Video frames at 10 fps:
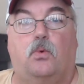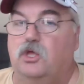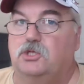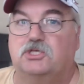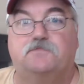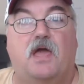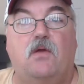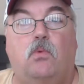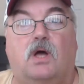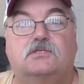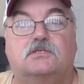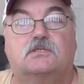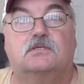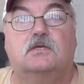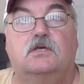where you just pay
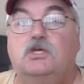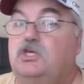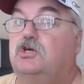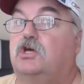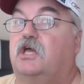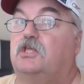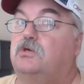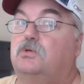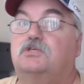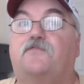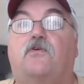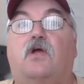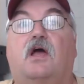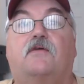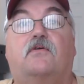once, you can use it
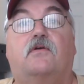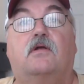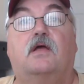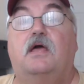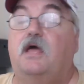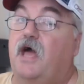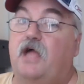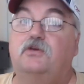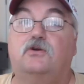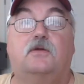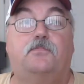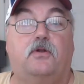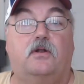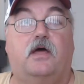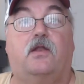forever, and you could
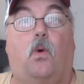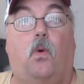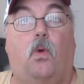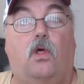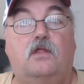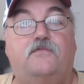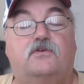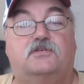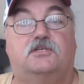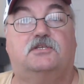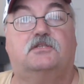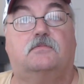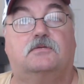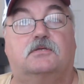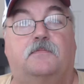put it on all of your
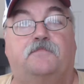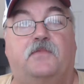systems.